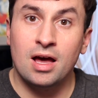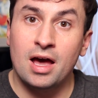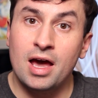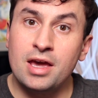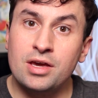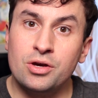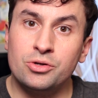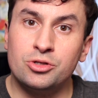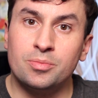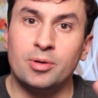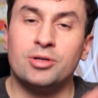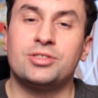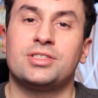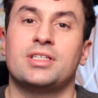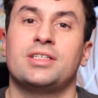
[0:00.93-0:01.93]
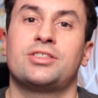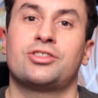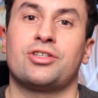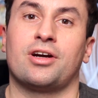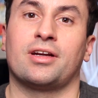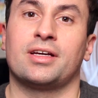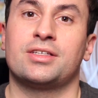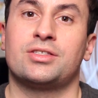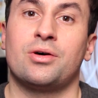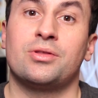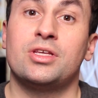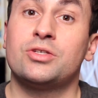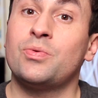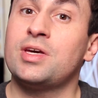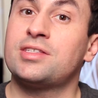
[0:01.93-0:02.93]
Hey YouTubers, it's Charlie. So
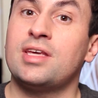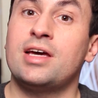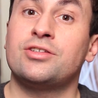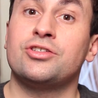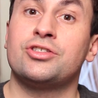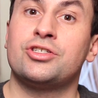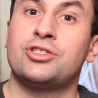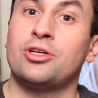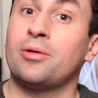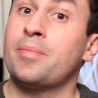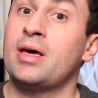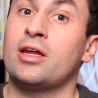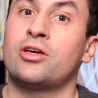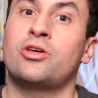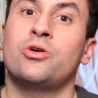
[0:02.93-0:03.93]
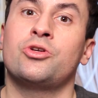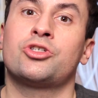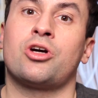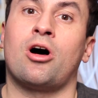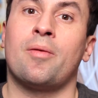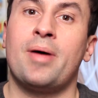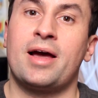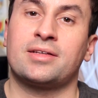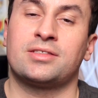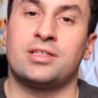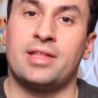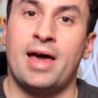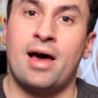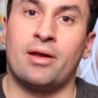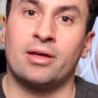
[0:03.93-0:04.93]
this week's Agents of S.H.I.E.L.D. made a huge callback to
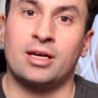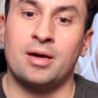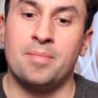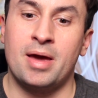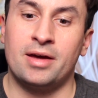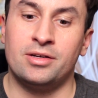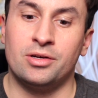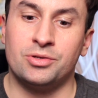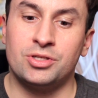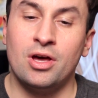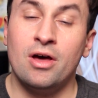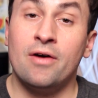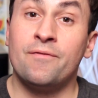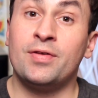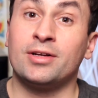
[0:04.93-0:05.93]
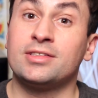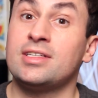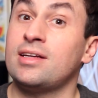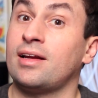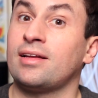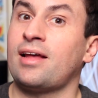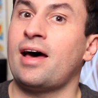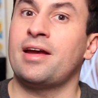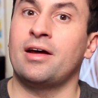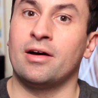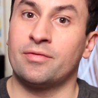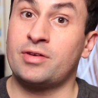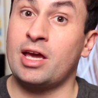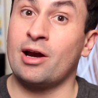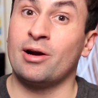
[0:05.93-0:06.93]
the Howling Commandos, filled in a lot
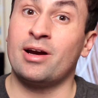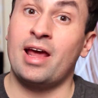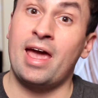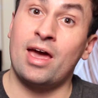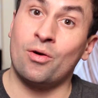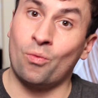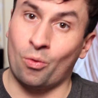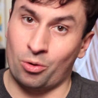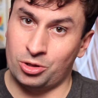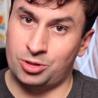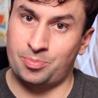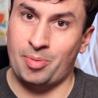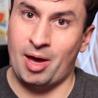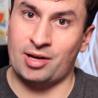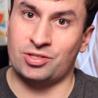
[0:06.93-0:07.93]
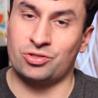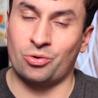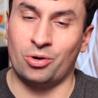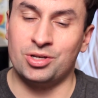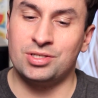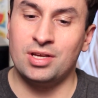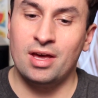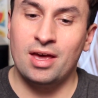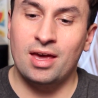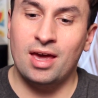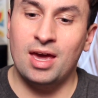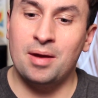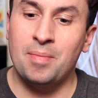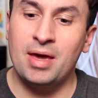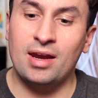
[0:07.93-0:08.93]
of Garrett and Ward's backstories,
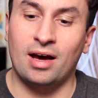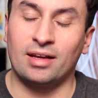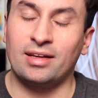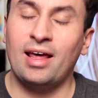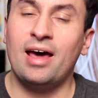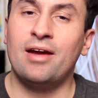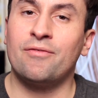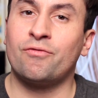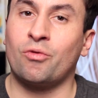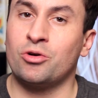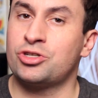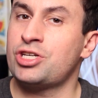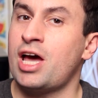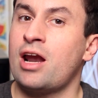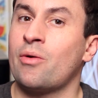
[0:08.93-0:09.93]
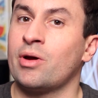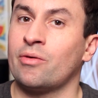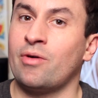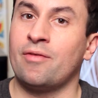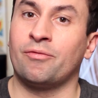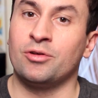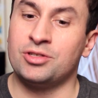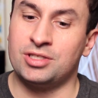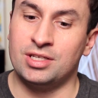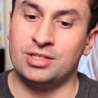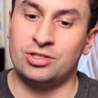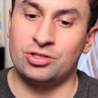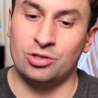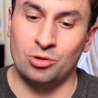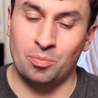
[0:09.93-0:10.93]
and made a lot of foreshadowing
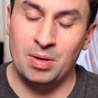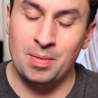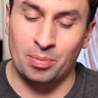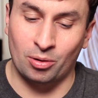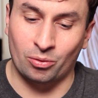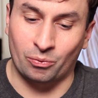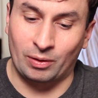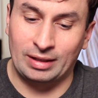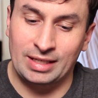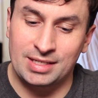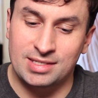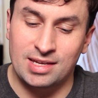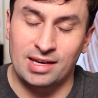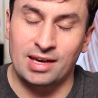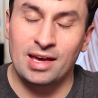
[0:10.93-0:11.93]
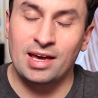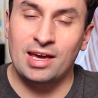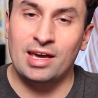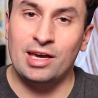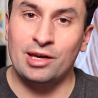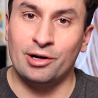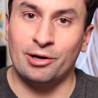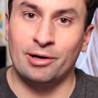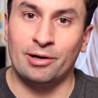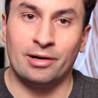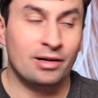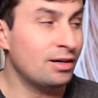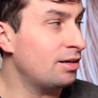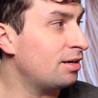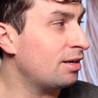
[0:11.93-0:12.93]
references to people releasing
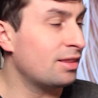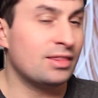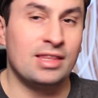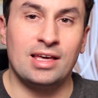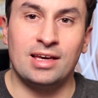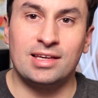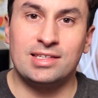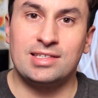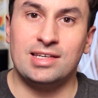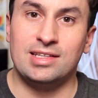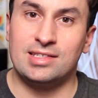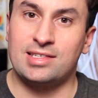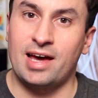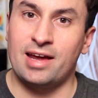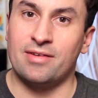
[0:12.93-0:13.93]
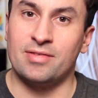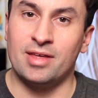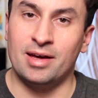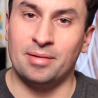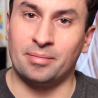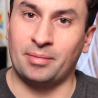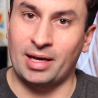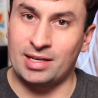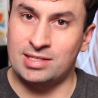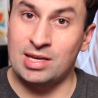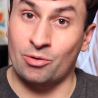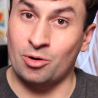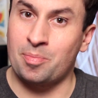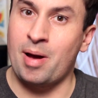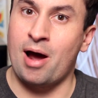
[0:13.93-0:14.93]
inner things inside of them, like
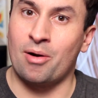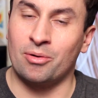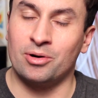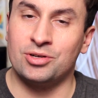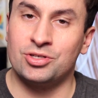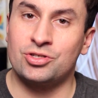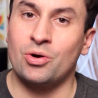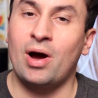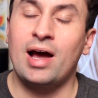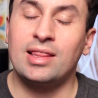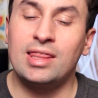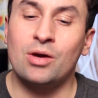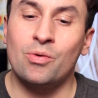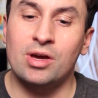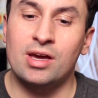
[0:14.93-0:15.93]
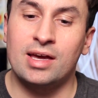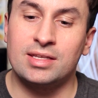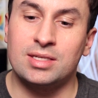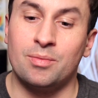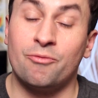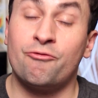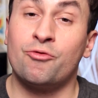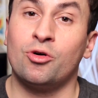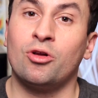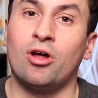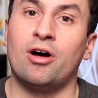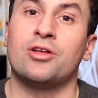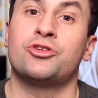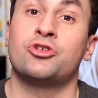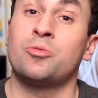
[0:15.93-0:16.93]
secret powers, so I think we could get some
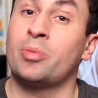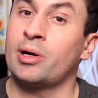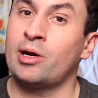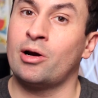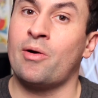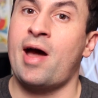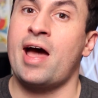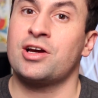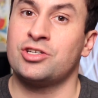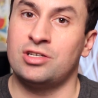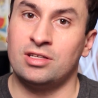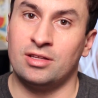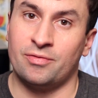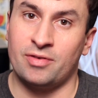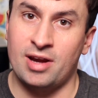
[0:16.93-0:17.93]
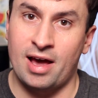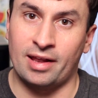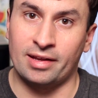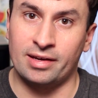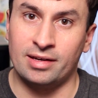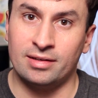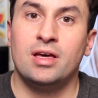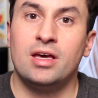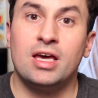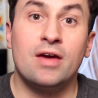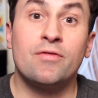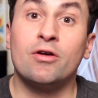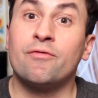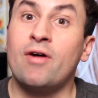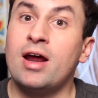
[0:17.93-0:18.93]
full-on superhero action in the finale.
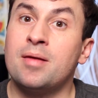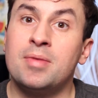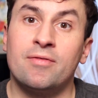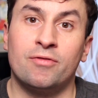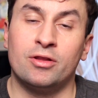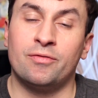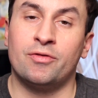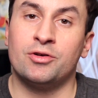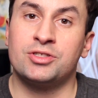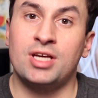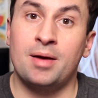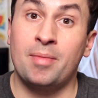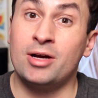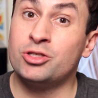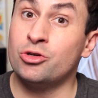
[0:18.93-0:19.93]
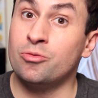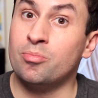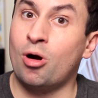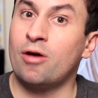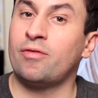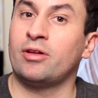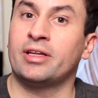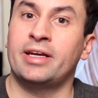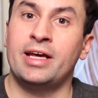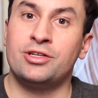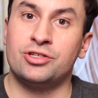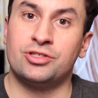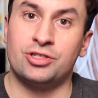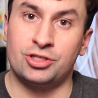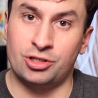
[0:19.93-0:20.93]
If you're finding me for the first time, I do Marvel and
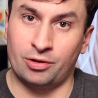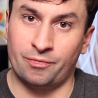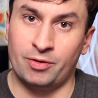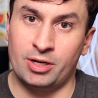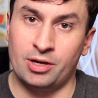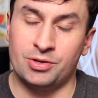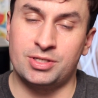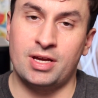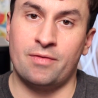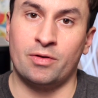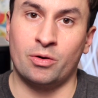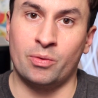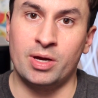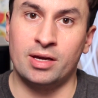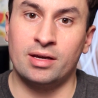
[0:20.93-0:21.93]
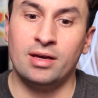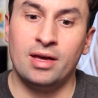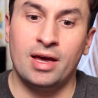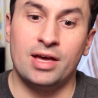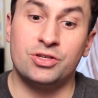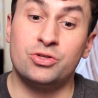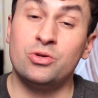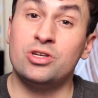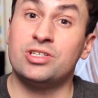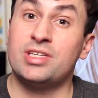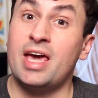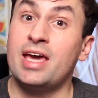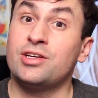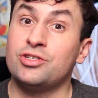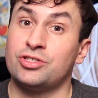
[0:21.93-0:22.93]
Agents of S.H.I.E.L.D. videos every week. As soon as
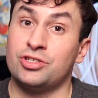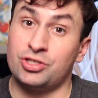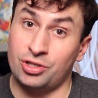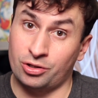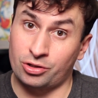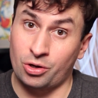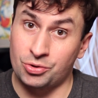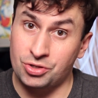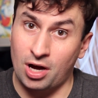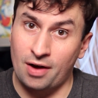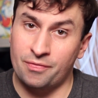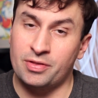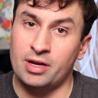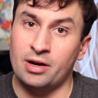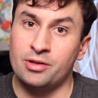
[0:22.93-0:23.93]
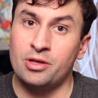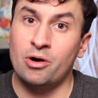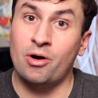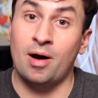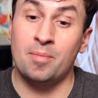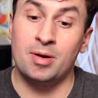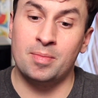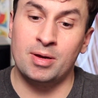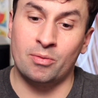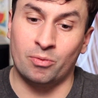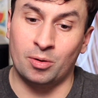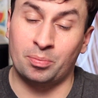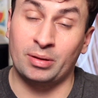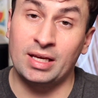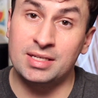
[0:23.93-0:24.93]
Agents of S.H.I.E.L.D. goes off the air though, I'm going to be
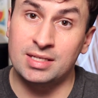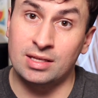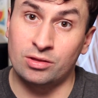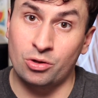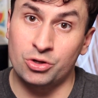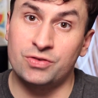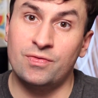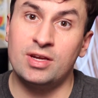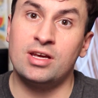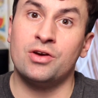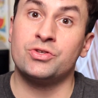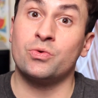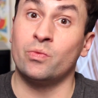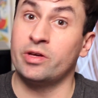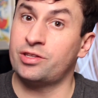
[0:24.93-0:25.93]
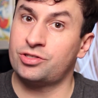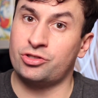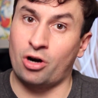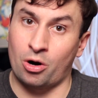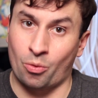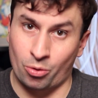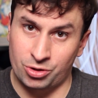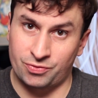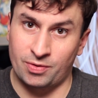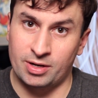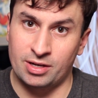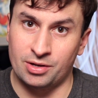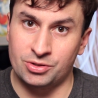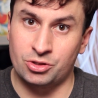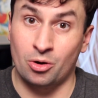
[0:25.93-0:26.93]
replacing those videos with Star Wars
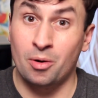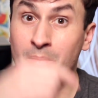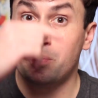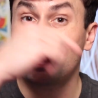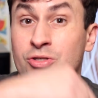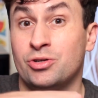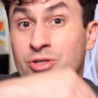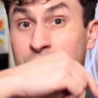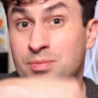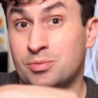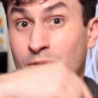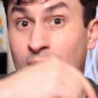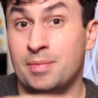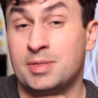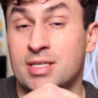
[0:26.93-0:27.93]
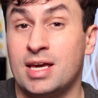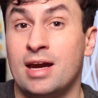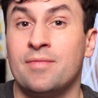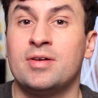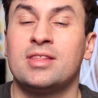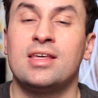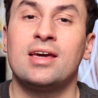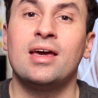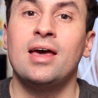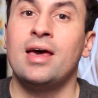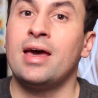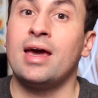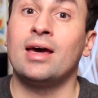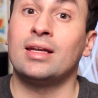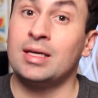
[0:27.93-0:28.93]
videos, so be sure to subscribe to get everything,
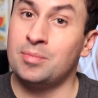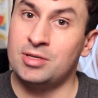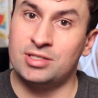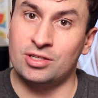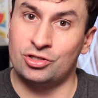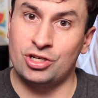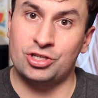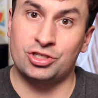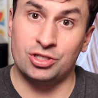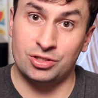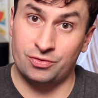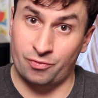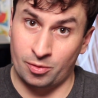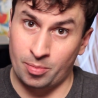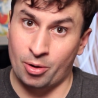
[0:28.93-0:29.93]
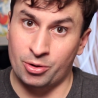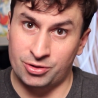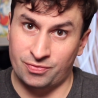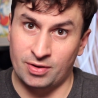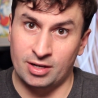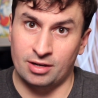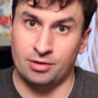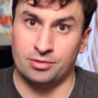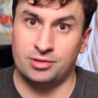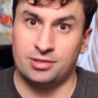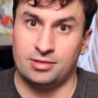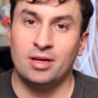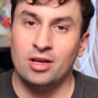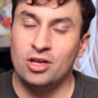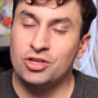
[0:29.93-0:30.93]
and leave me suggestions for bonus
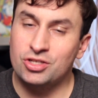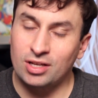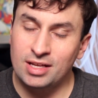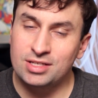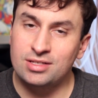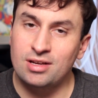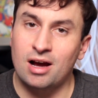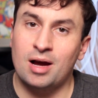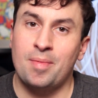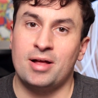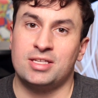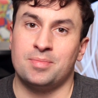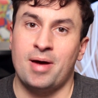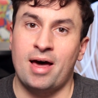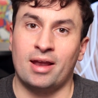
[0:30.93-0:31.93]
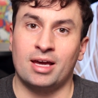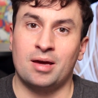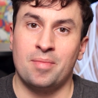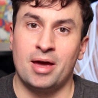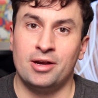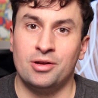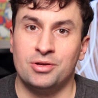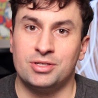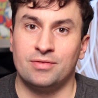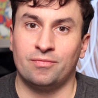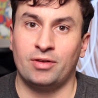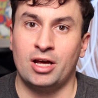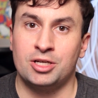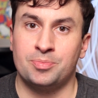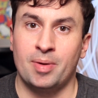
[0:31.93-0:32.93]
videos. So let's talk about some Howling Commandos and
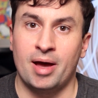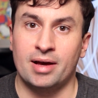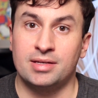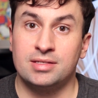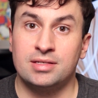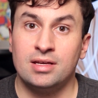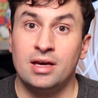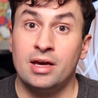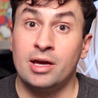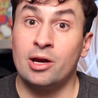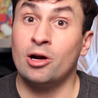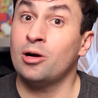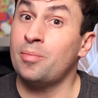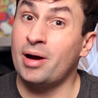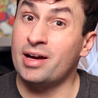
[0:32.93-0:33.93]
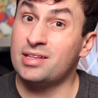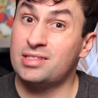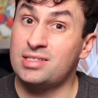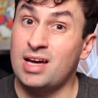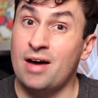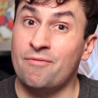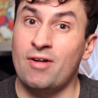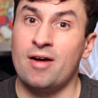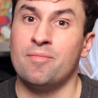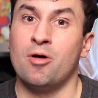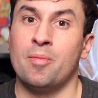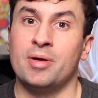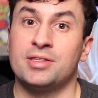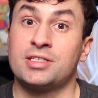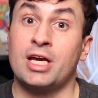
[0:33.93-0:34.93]
flashbacks. Here are my top 5
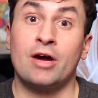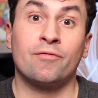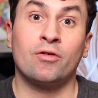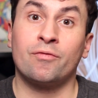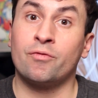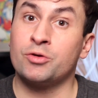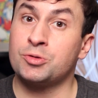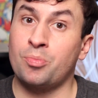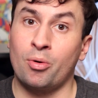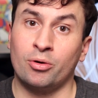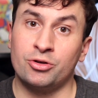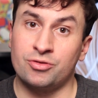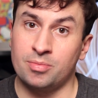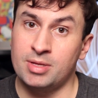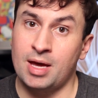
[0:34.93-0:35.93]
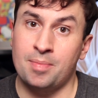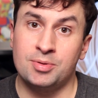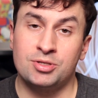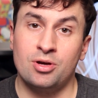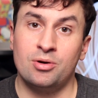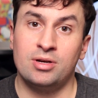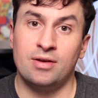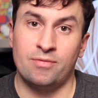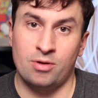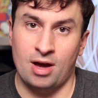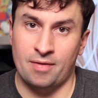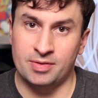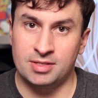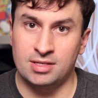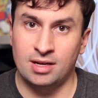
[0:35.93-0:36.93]
moments. Careful for spoilers from the episode if you
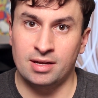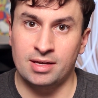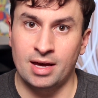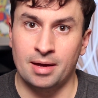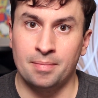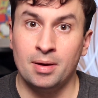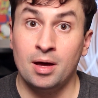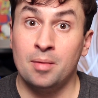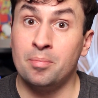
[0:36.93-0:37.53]
haven't seen it yet.